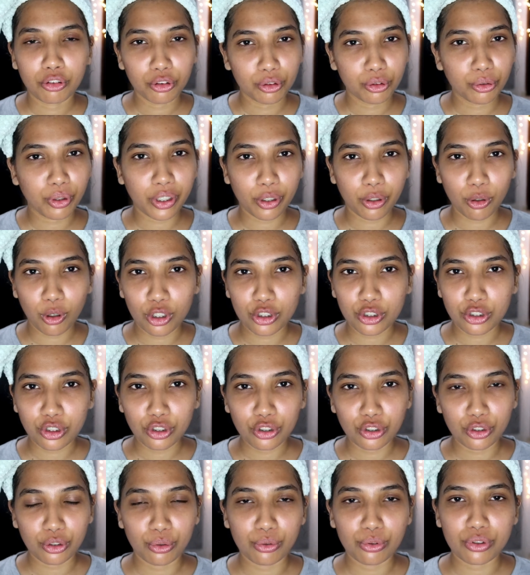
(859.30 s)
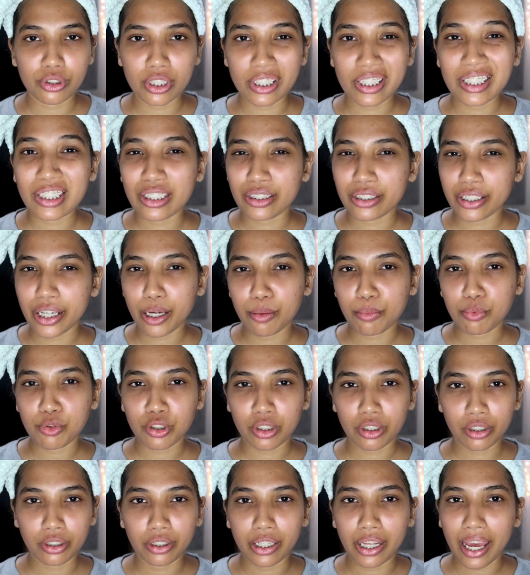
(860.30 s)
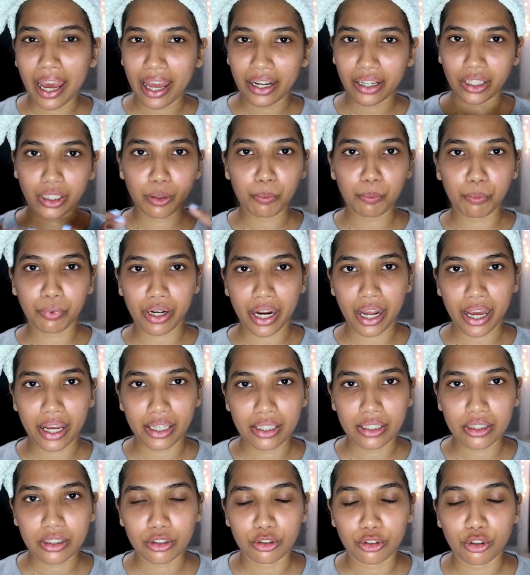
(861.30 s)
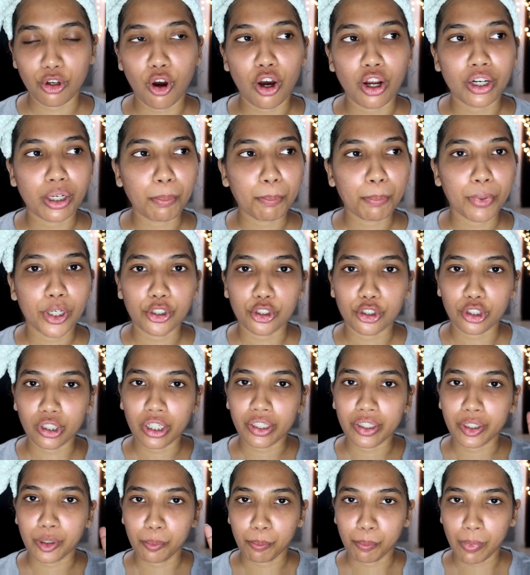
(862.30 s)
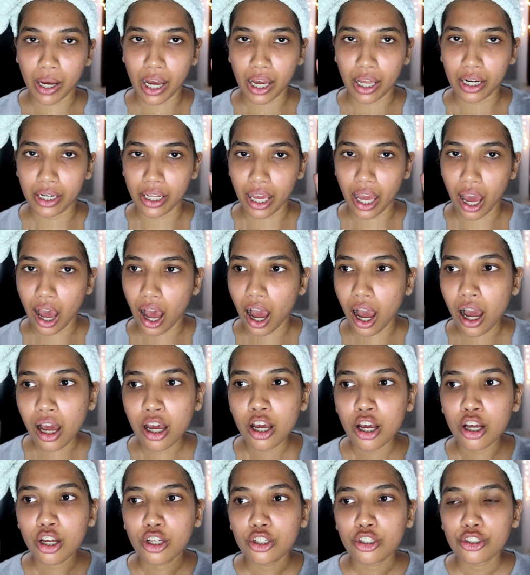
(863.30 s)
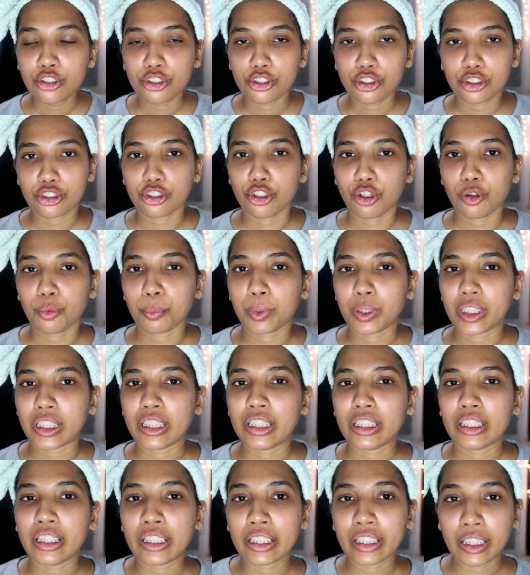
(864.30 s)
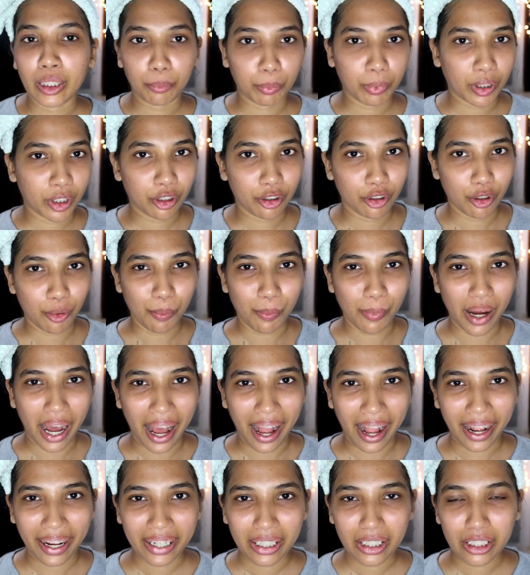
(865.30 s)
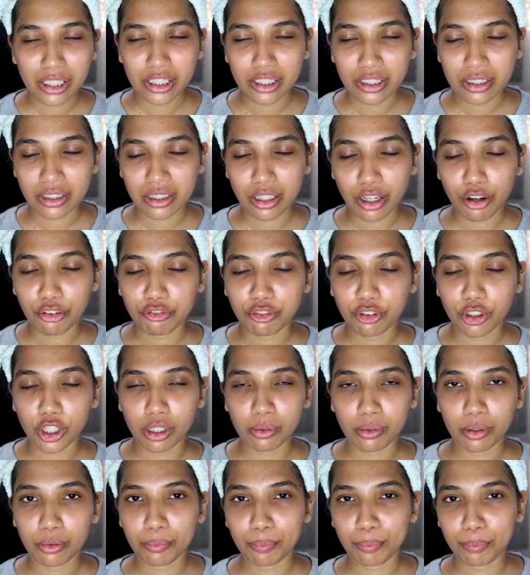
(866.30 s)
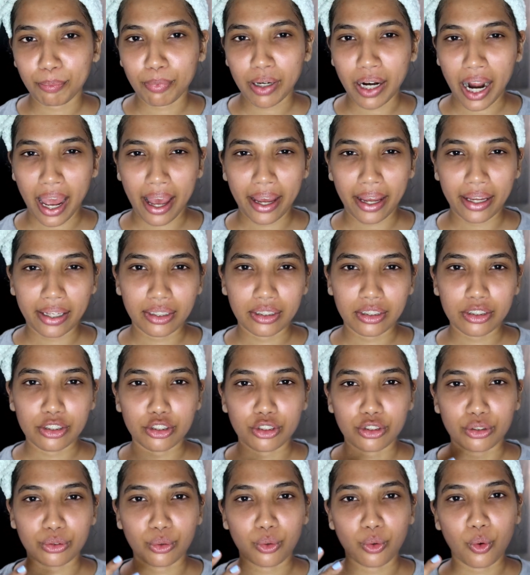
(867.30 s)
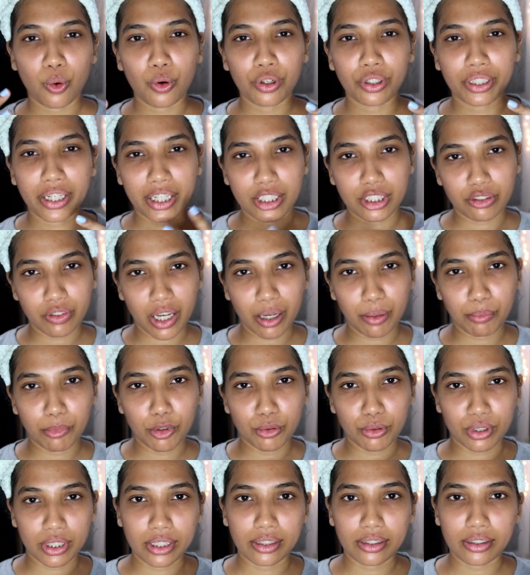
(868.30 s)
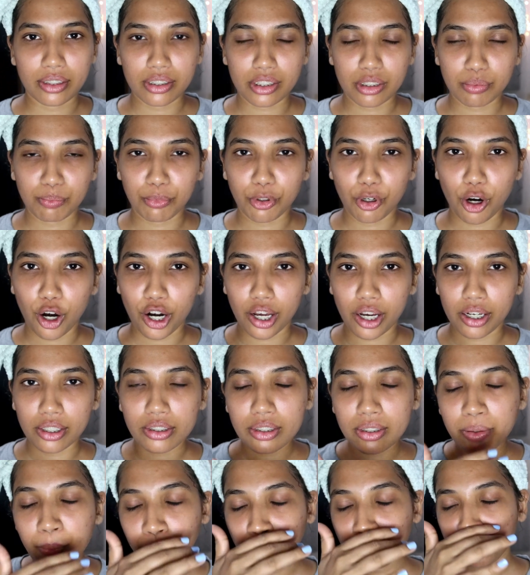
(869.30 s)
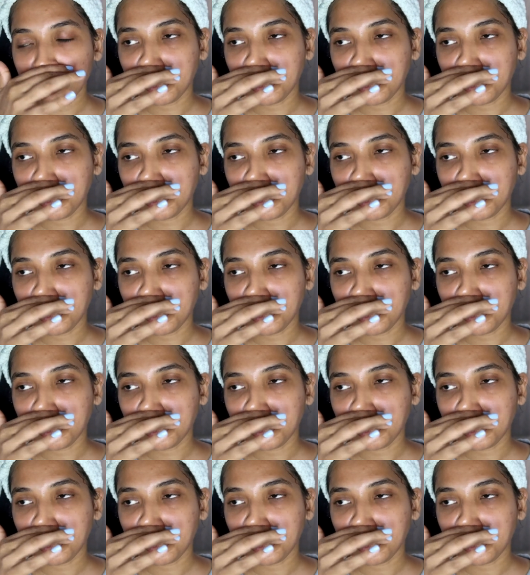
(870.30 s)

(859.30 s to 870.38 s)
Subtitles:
you can also use these steps in any brands, not a particular Himalaya. So be keeping in mind, it's an affordable brand, so that's why I'm using these products.